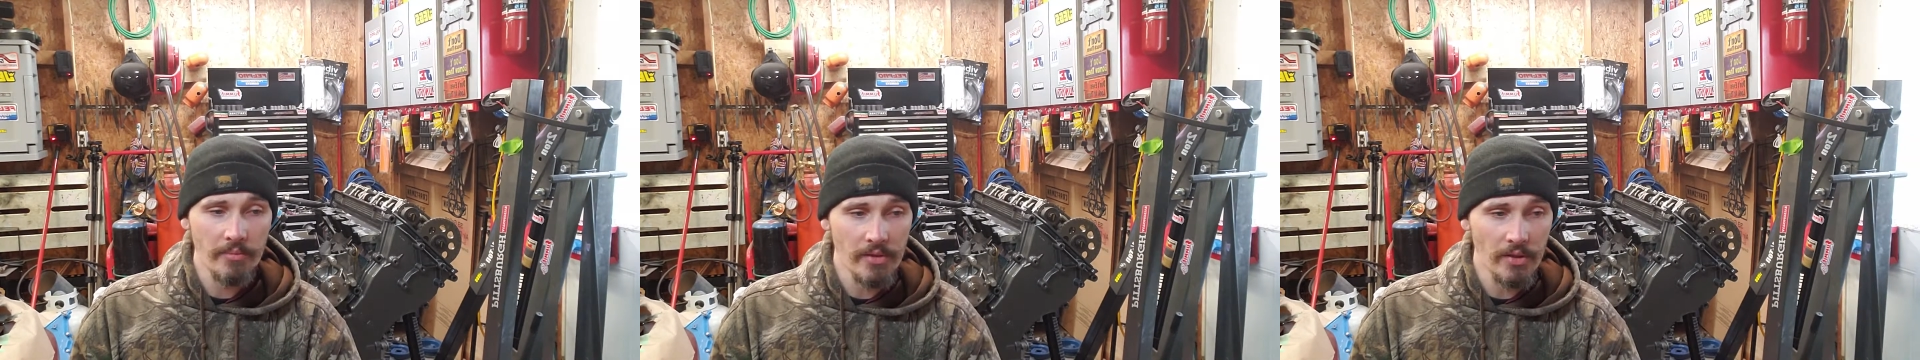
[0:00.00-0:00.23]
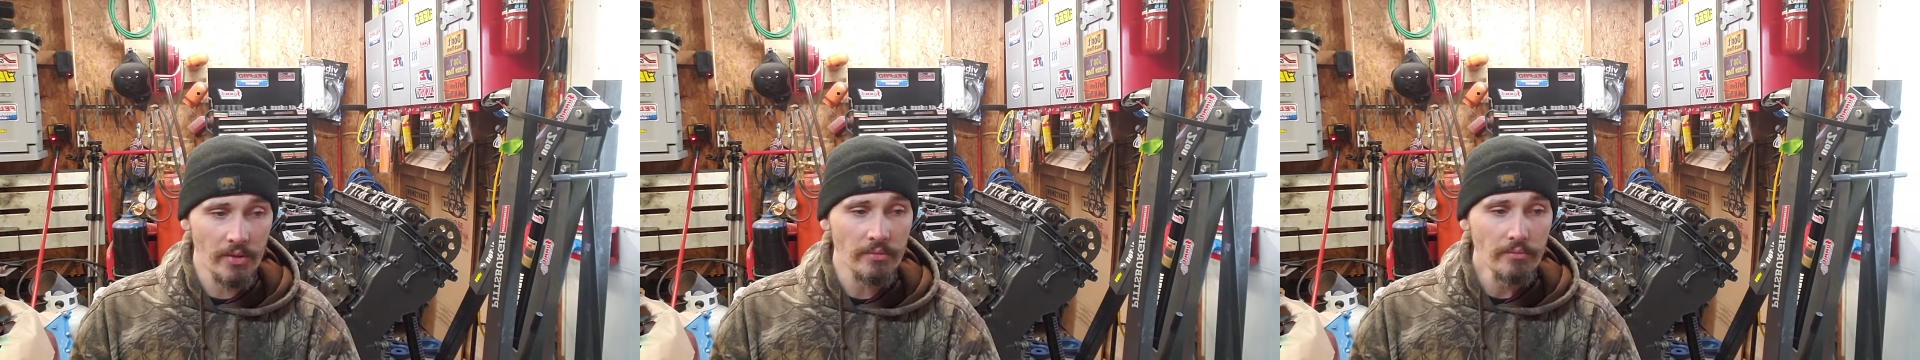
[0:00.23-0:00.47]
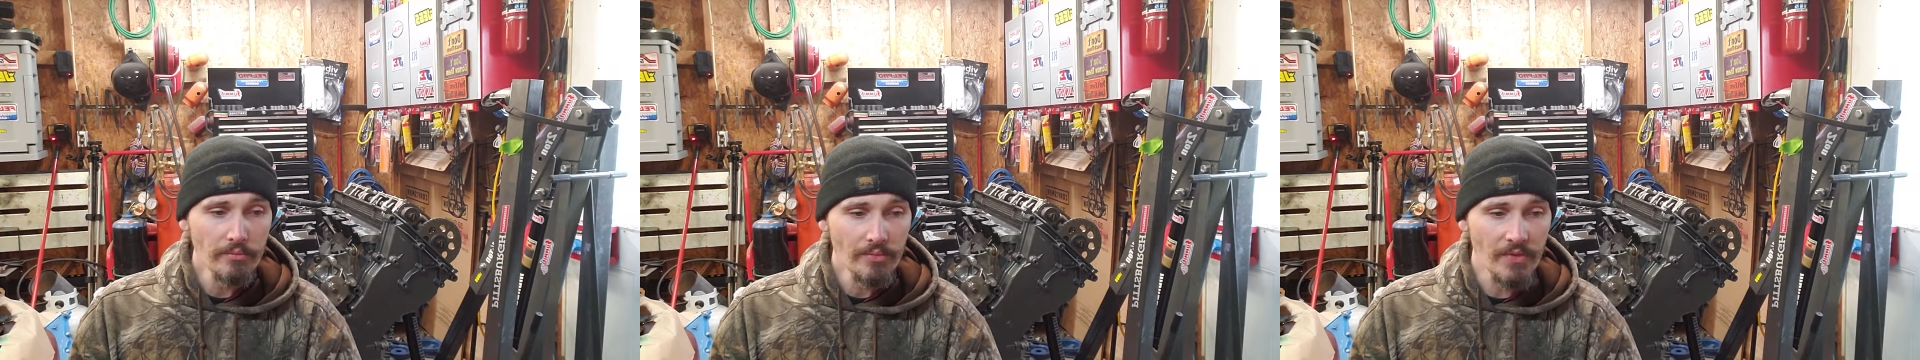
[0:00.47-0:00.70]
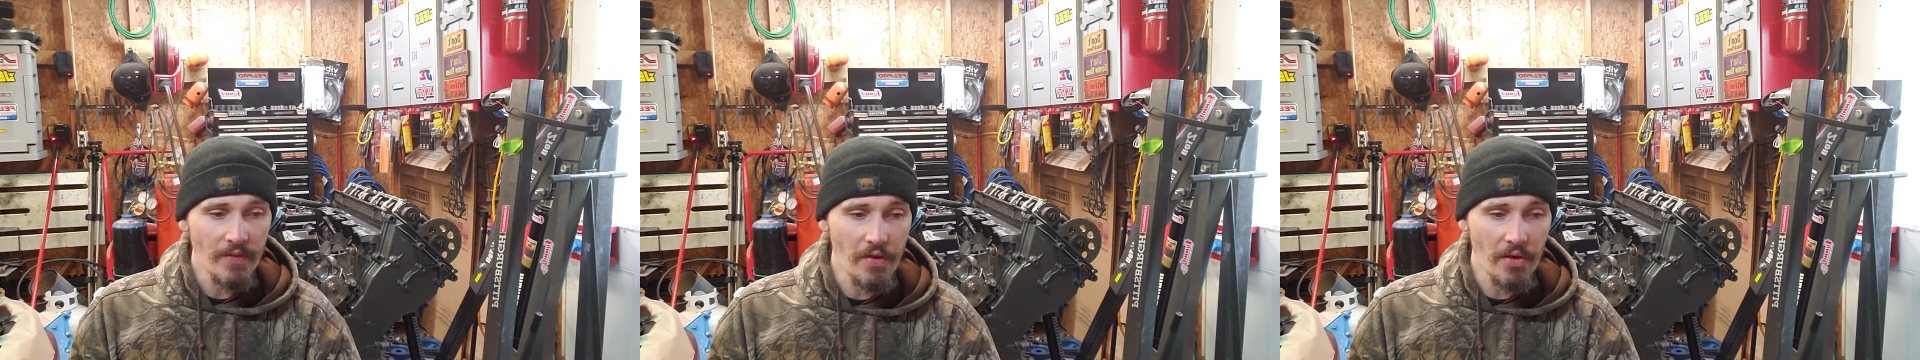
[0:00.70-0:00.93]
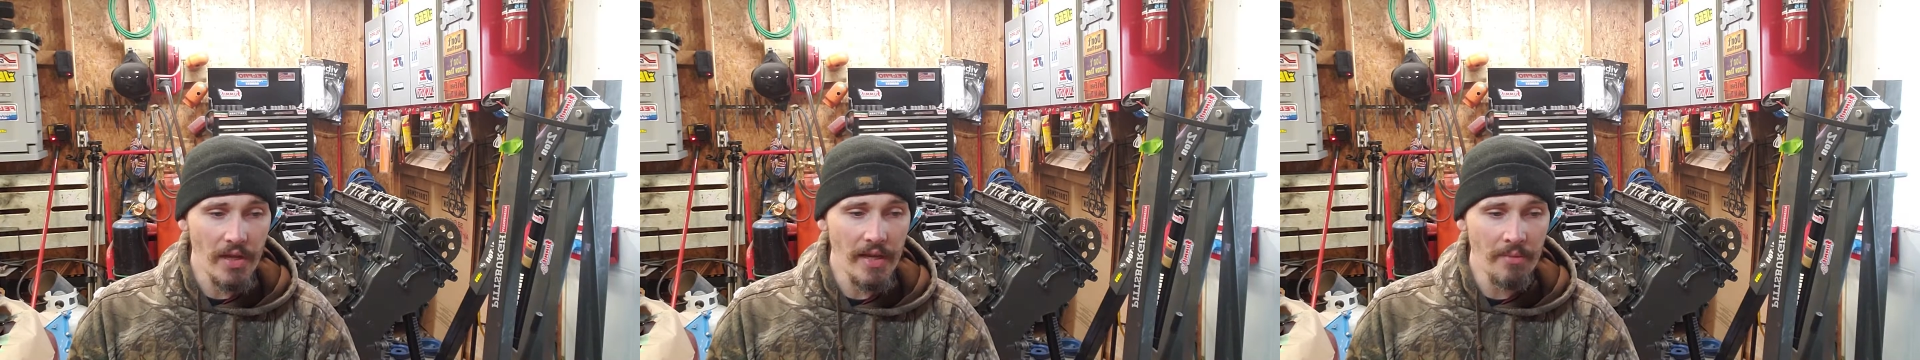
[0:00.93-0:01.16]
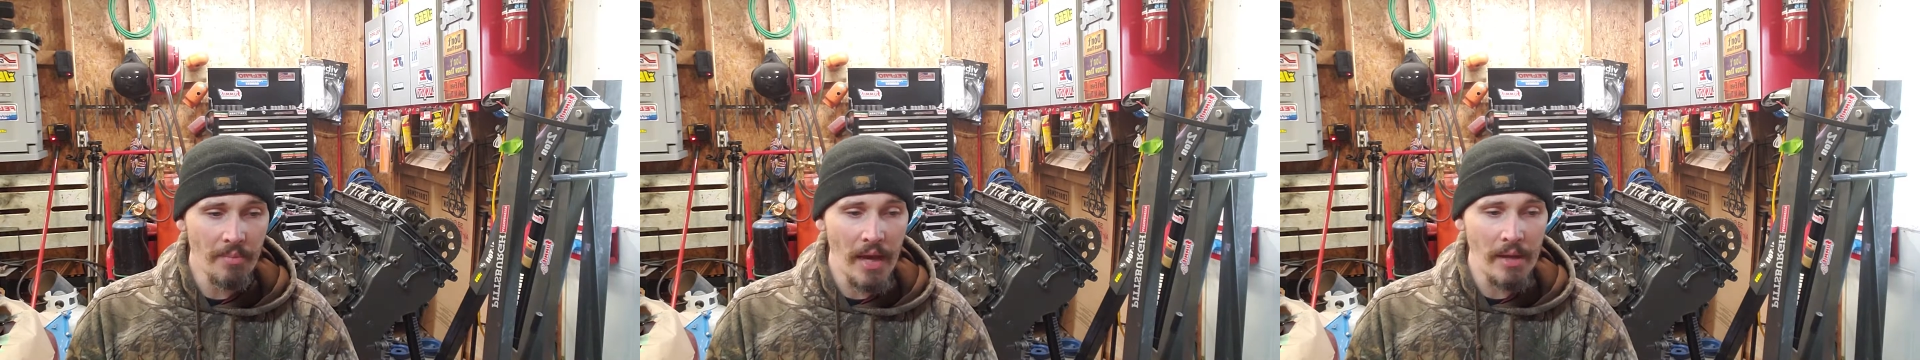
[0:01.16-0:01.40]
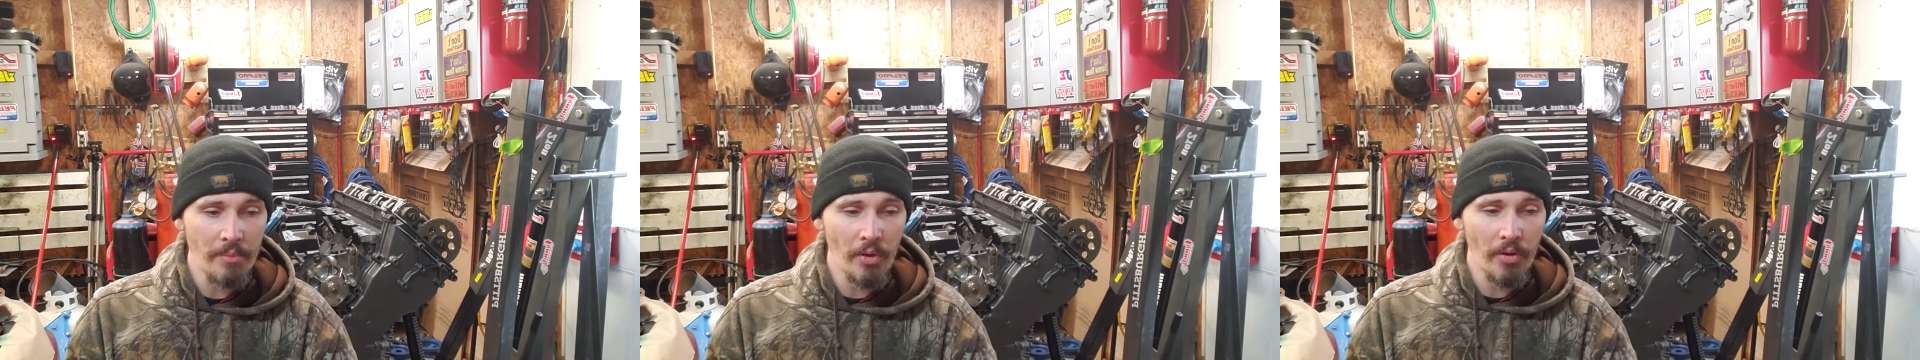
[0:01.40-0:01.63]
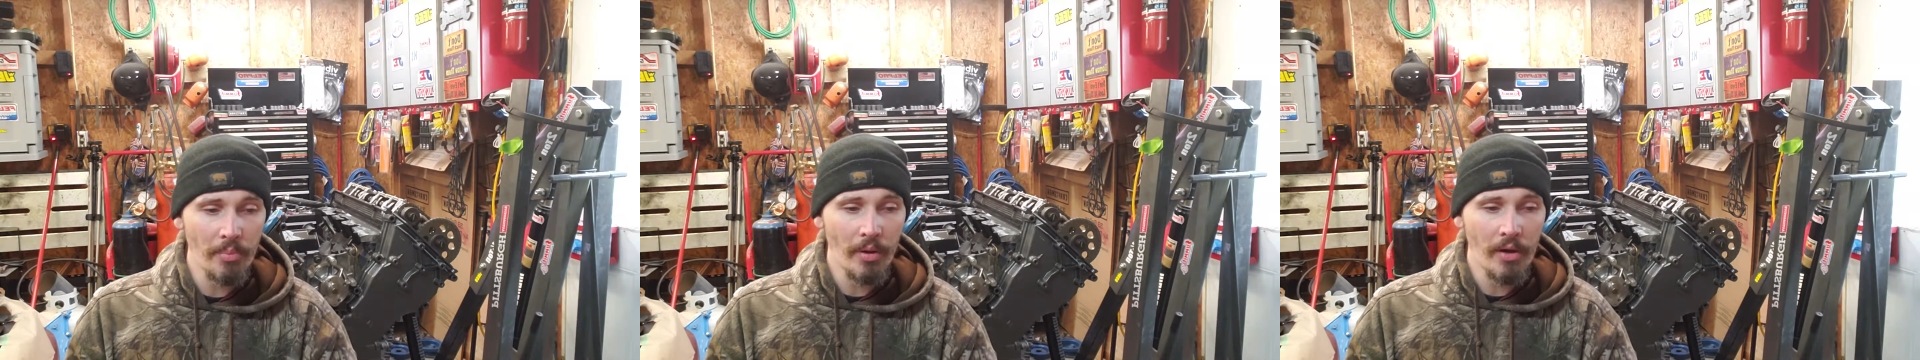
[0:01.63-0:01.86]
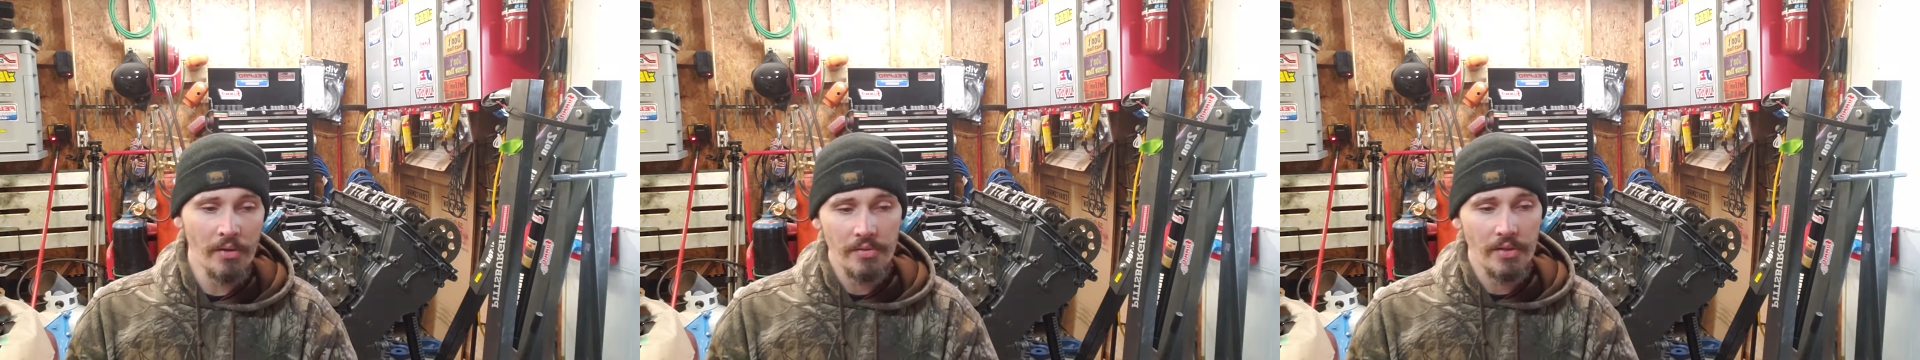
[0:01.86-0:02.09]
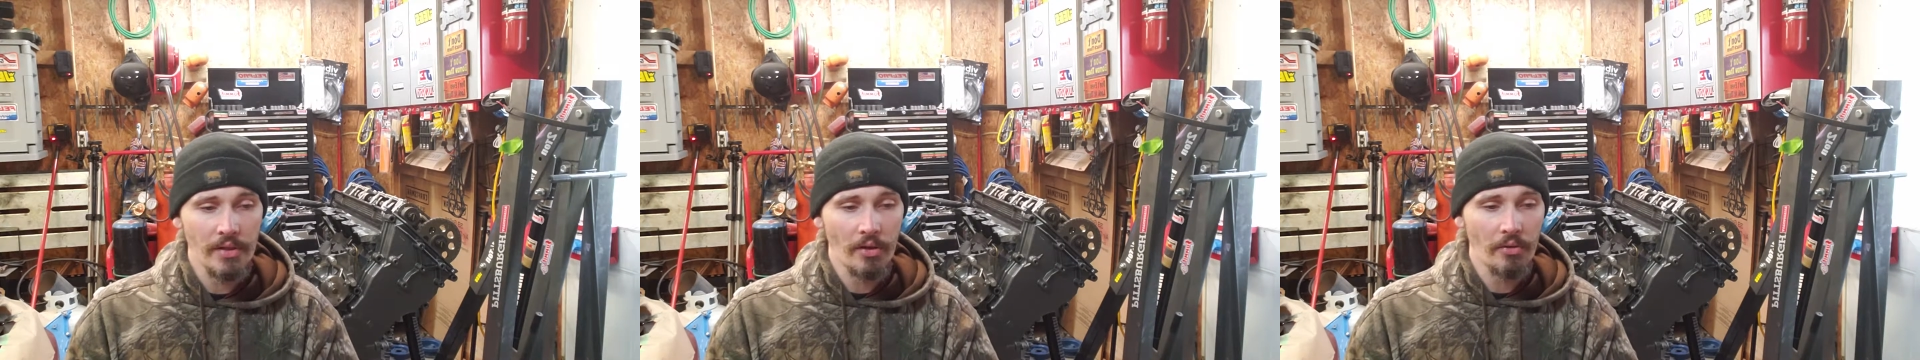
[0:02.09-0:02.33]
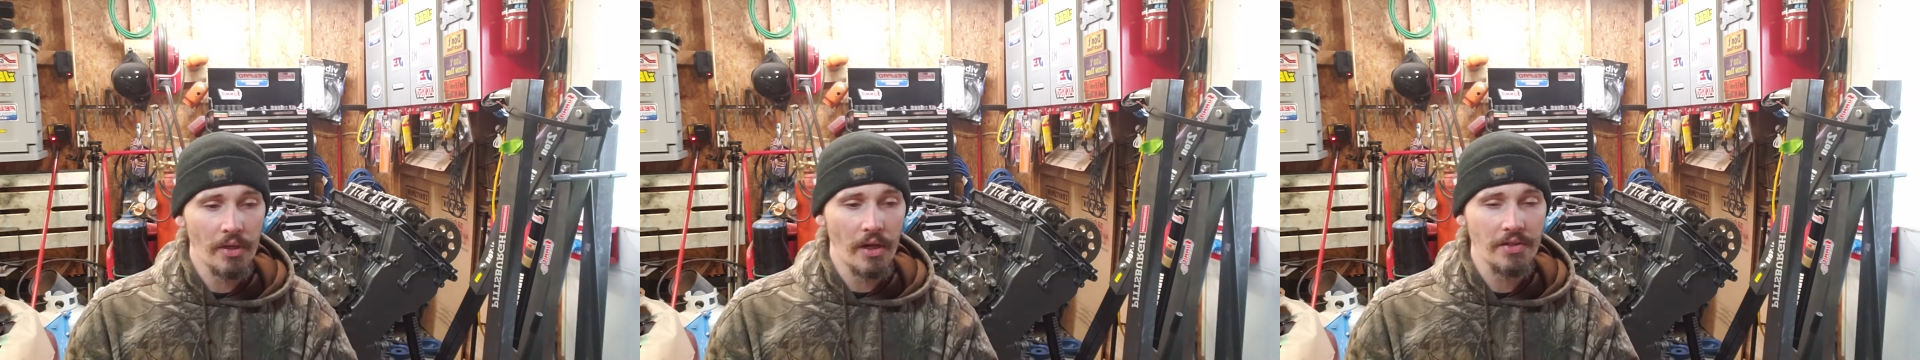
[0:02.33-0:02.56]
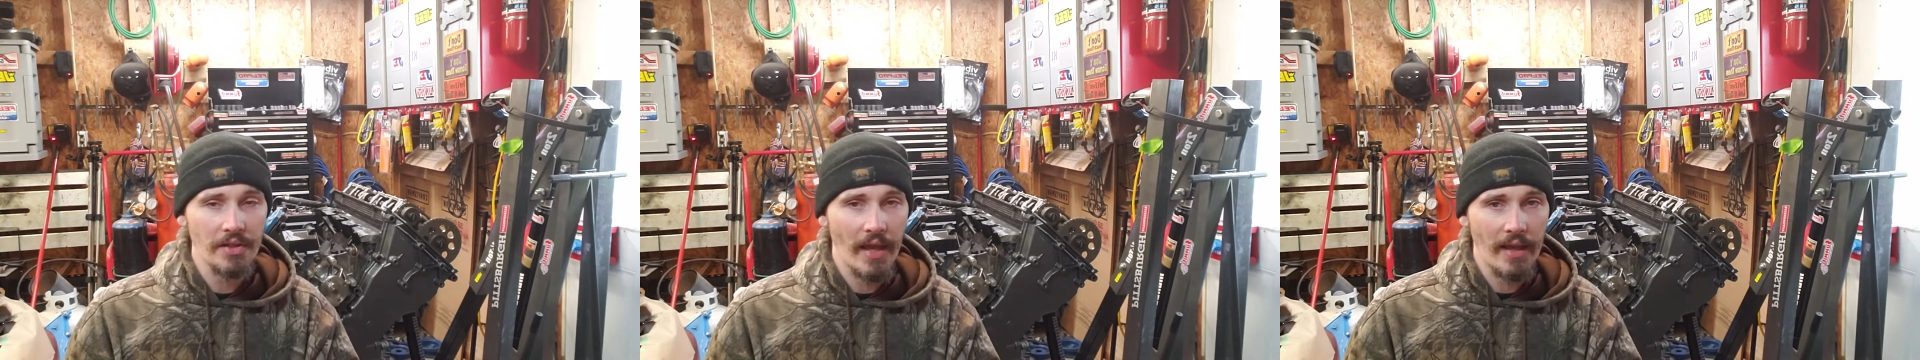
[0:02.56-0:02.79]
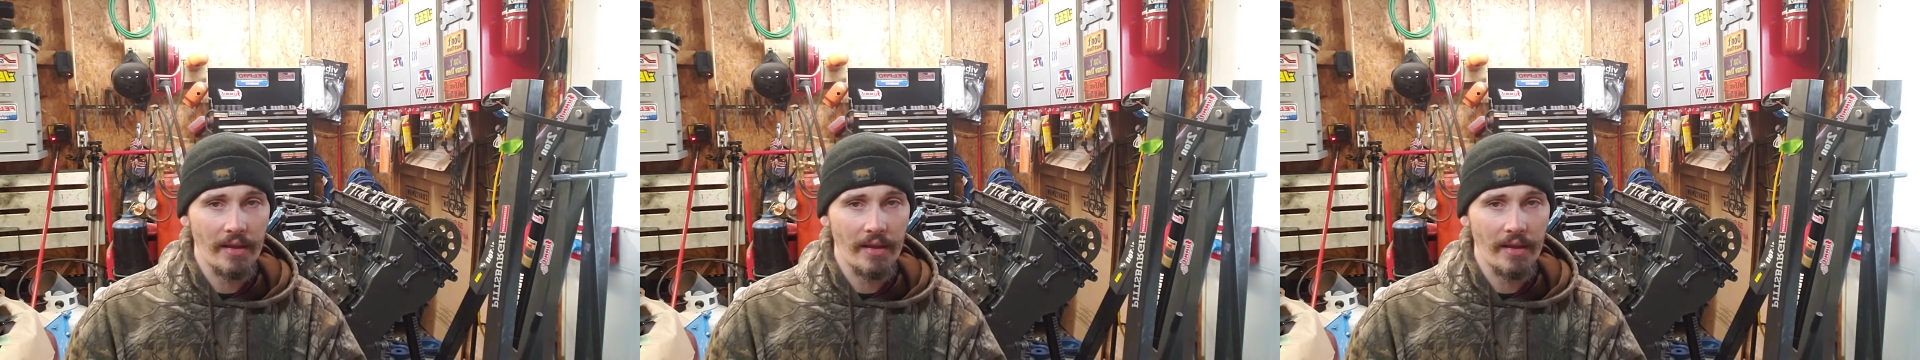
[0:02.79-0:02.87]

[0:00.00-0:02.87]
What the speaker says: So if you're needing mod motor parts, he doesn't